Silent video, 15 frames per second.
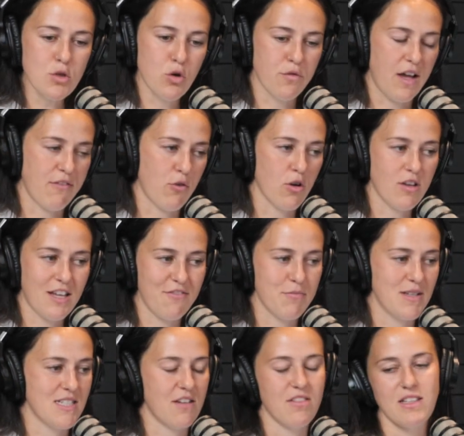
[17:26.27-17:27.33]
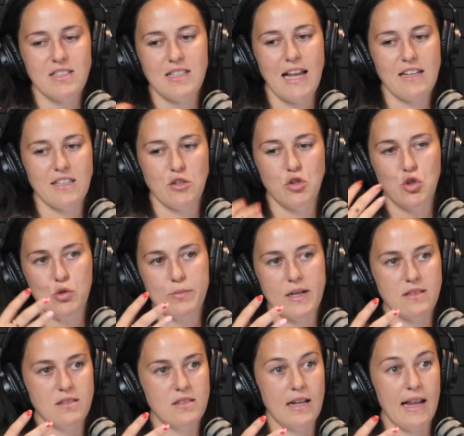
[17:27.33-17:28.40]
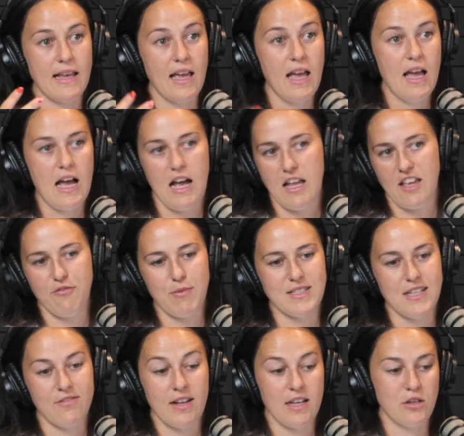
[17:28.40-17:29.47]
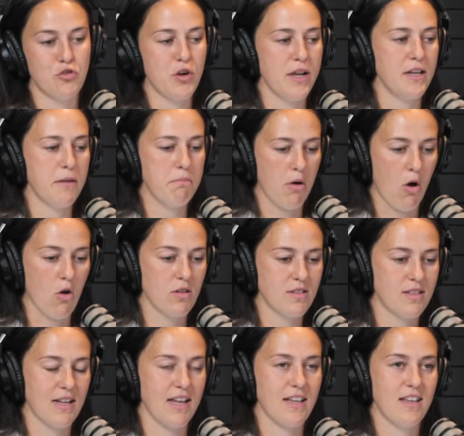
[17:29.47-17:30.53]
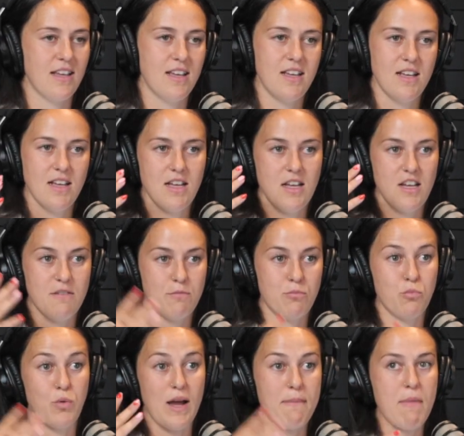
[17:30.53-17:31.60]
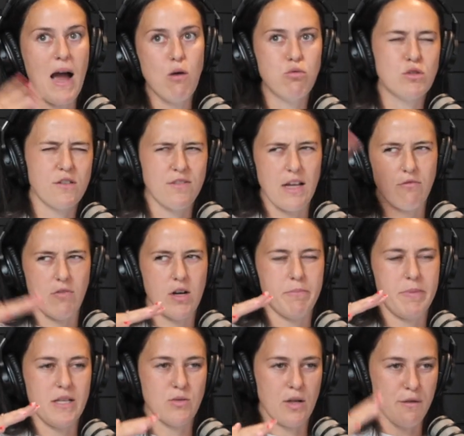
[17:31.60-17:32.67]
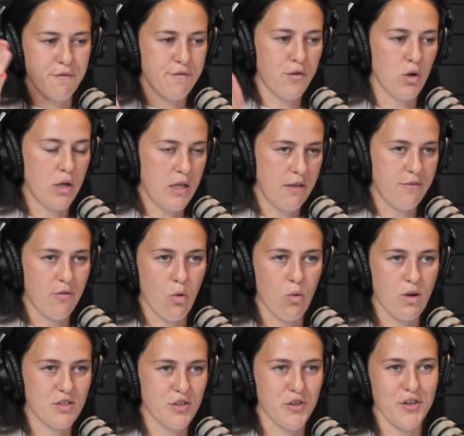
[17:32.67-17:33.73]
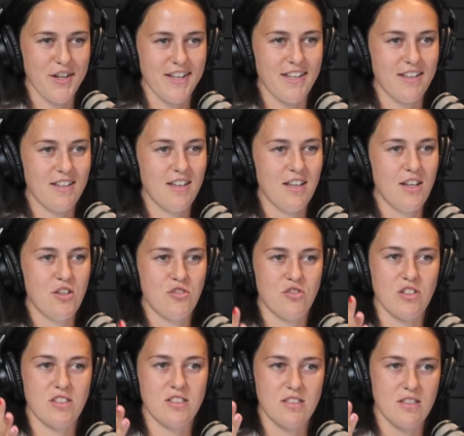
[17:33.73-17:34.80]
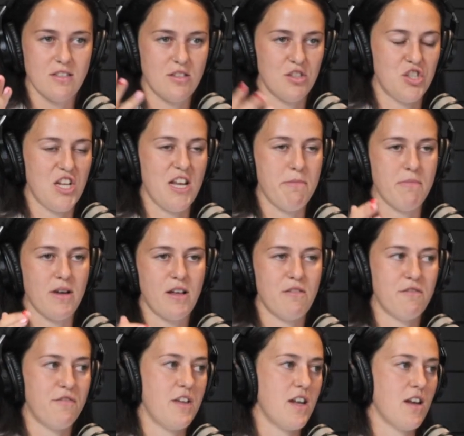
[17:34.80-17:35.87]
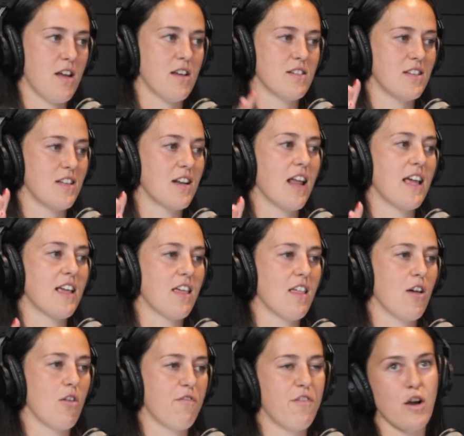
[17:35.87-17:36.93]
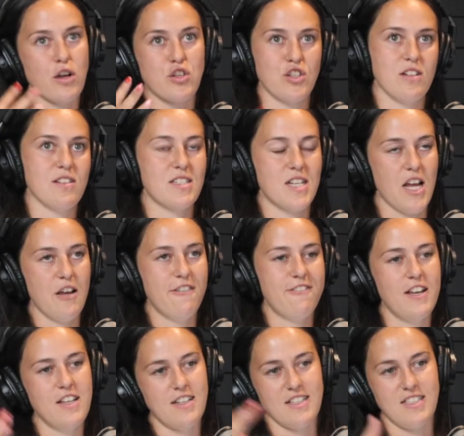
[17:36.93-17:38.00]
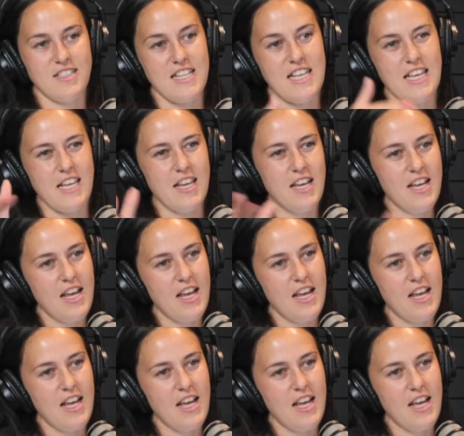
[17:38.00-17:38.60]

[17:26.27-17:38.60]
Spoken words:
I've got given myself these next like 2 months to like give myself like a training block to like where I'm out of like rugby, so I can fully focus on like just the gym and fitness and like functional stuff to see